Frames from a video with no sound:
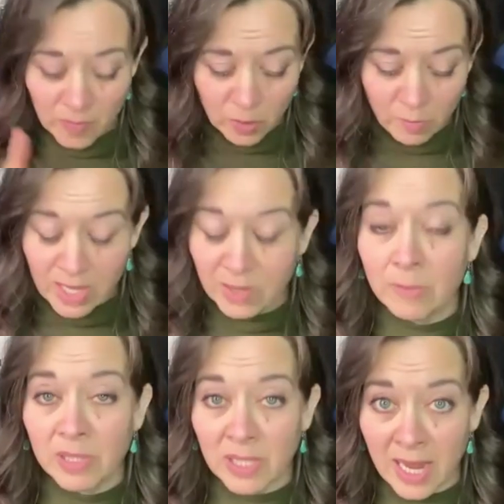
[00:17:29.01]
you make
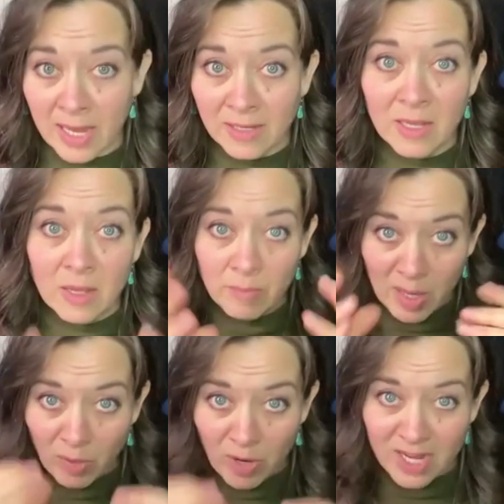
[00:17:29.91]
the plan
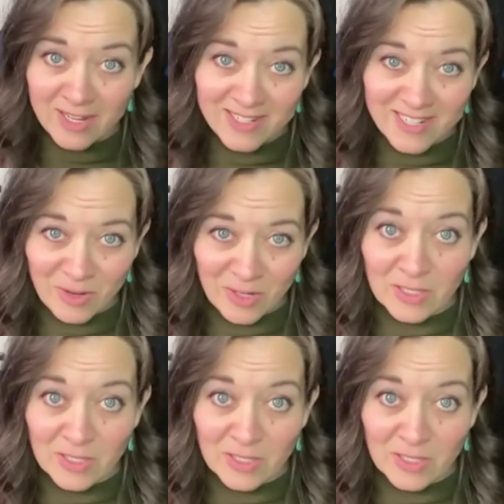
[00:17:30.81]
by breaking it down